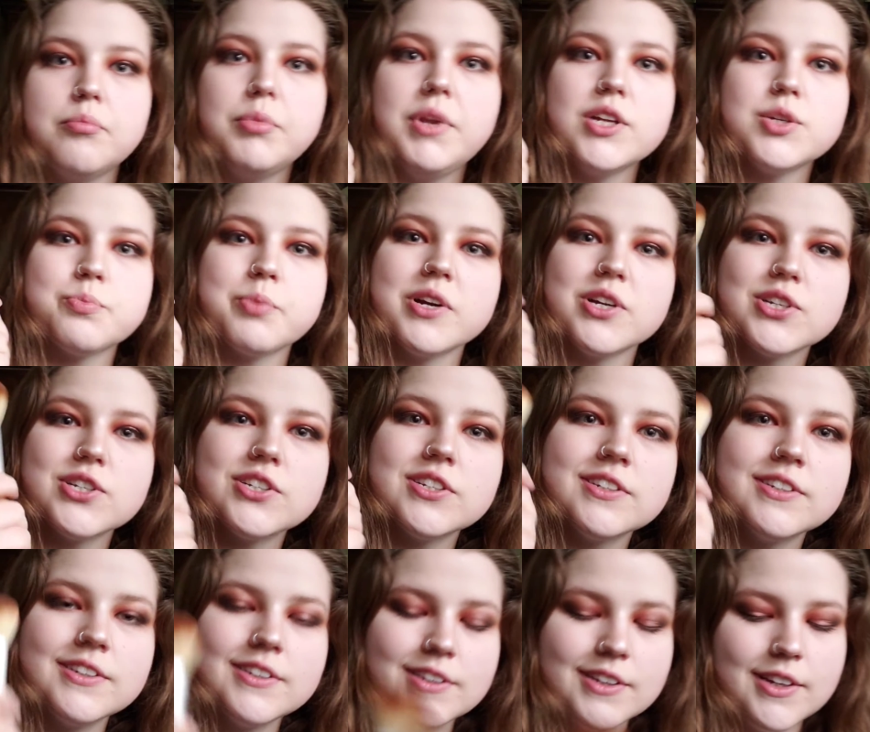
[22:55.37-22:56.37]
Blush
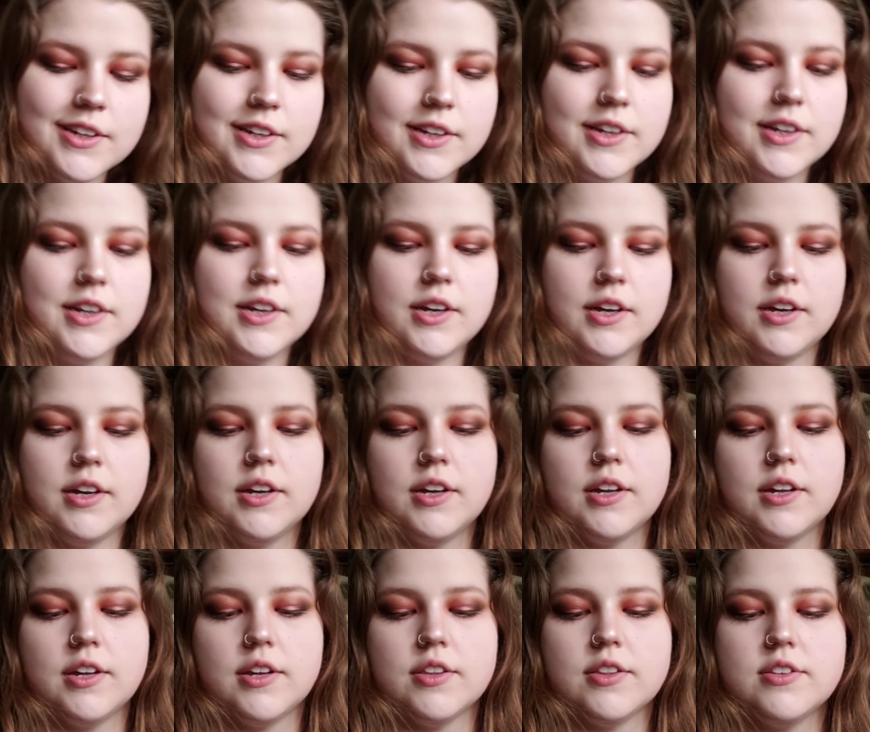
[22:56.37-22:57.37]
brush.
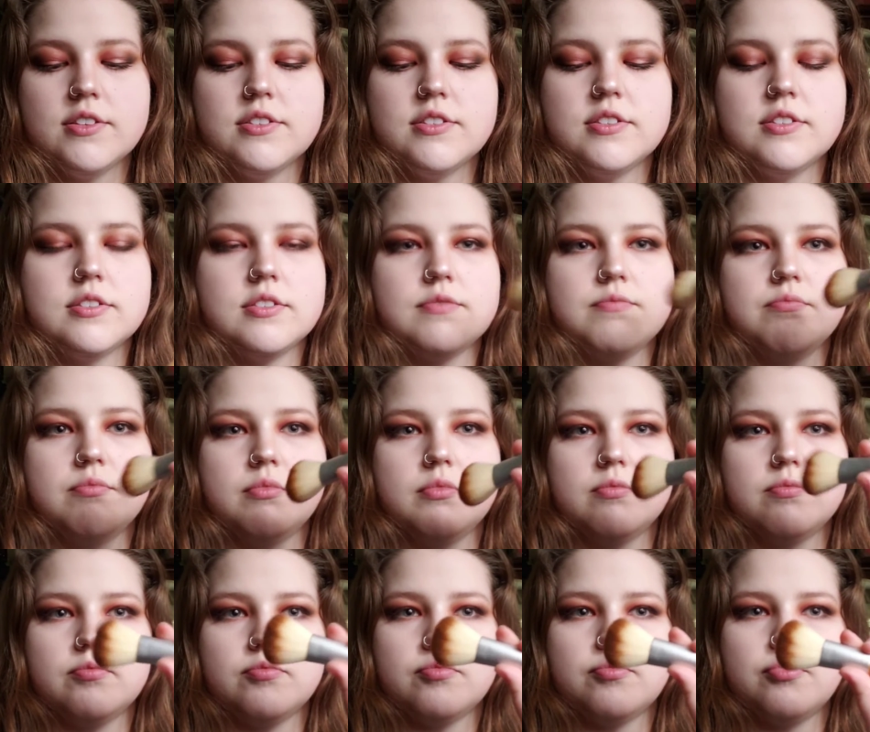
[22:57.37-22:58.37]
This is
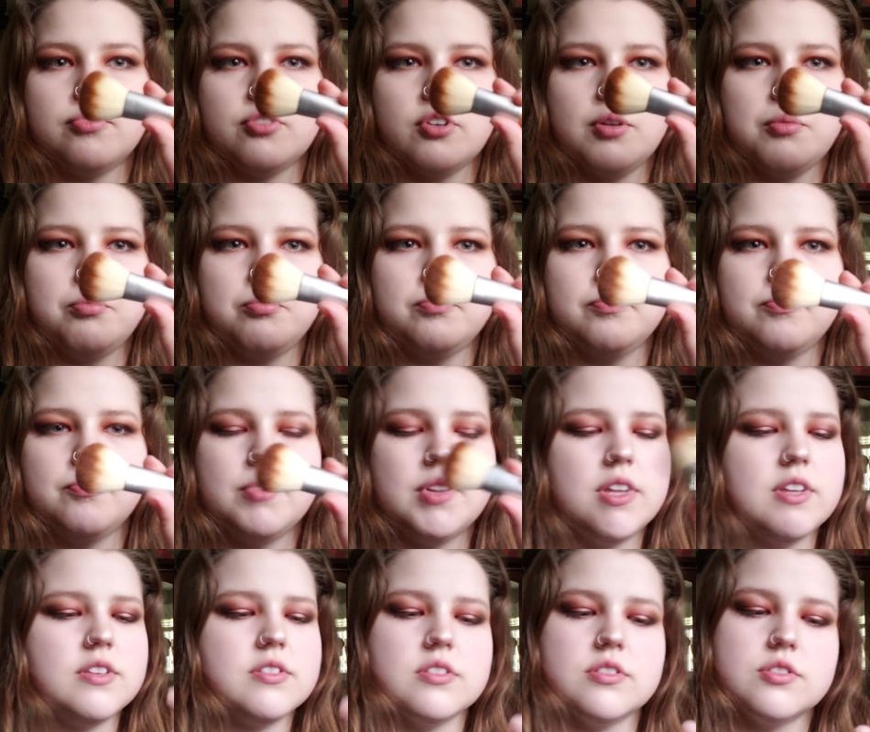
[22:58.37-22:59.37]

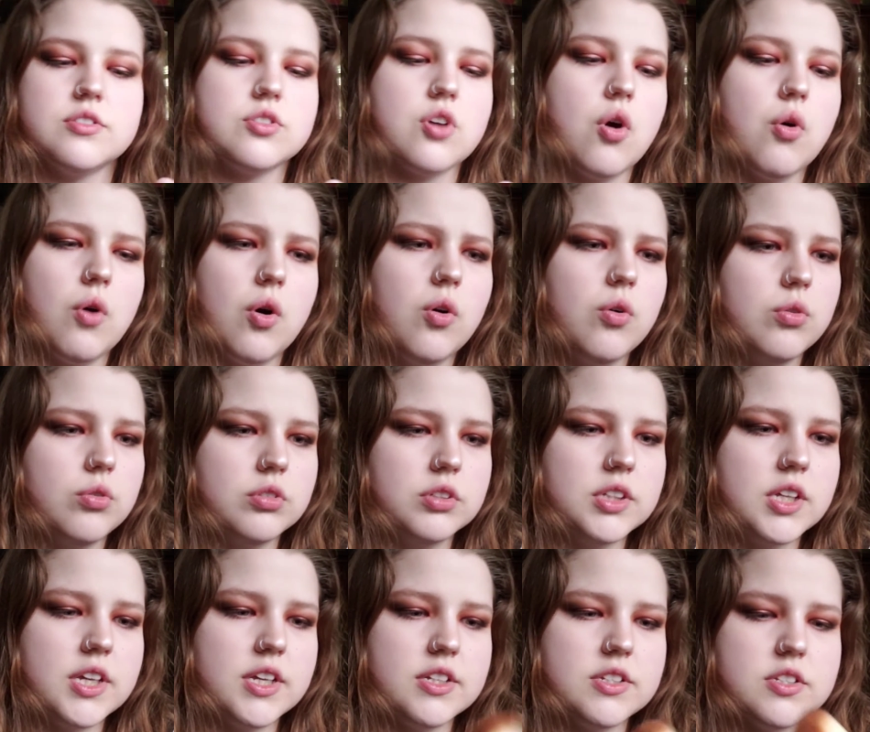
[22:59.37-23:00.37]
so
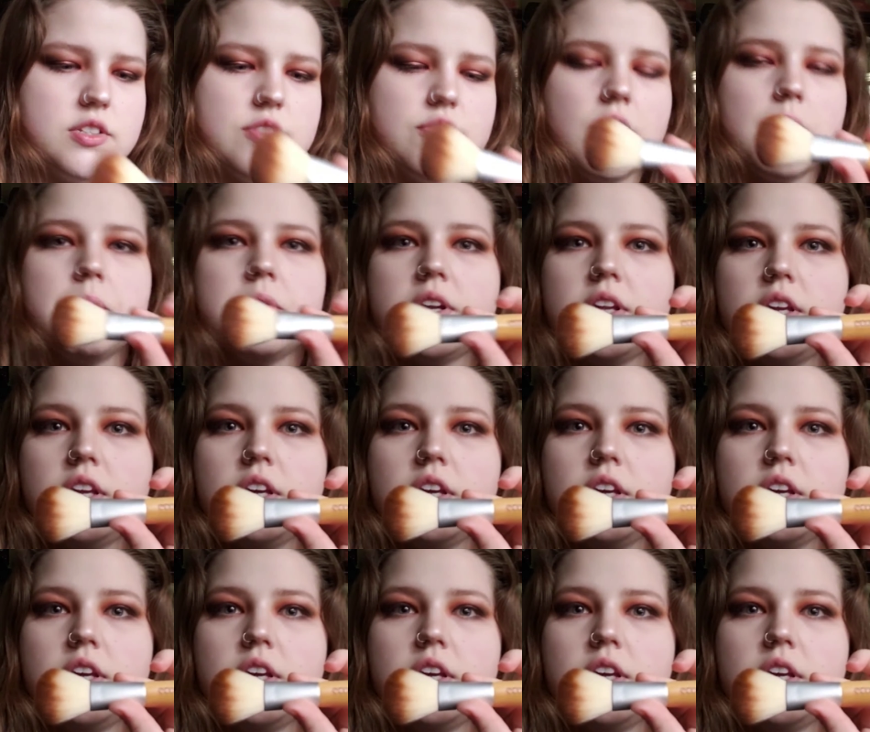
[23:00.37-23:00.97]
old. It's from an